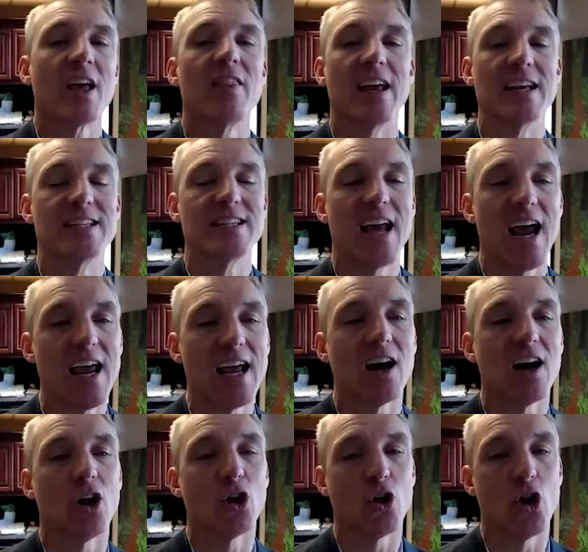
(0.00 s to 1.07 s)
they take
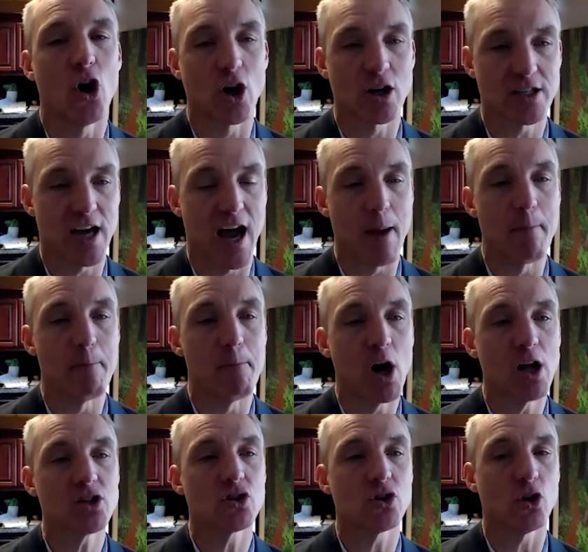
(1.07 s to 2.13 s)
a long time,
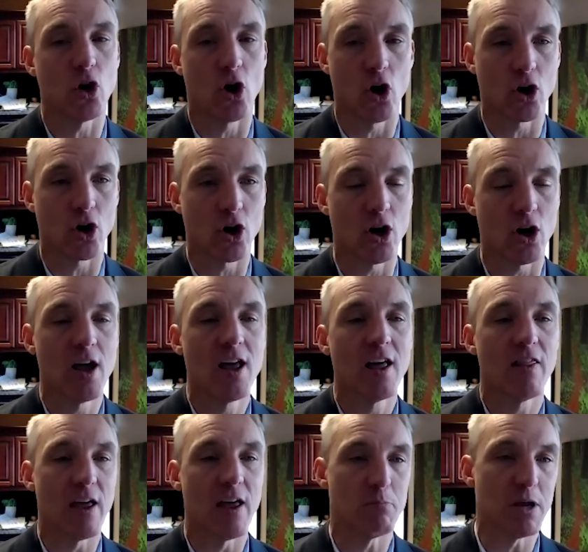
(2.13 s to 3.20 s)
much longer
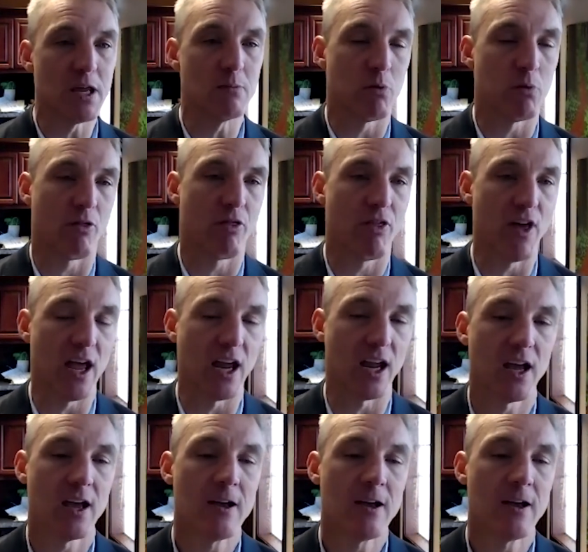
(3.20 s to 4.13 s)
than people think.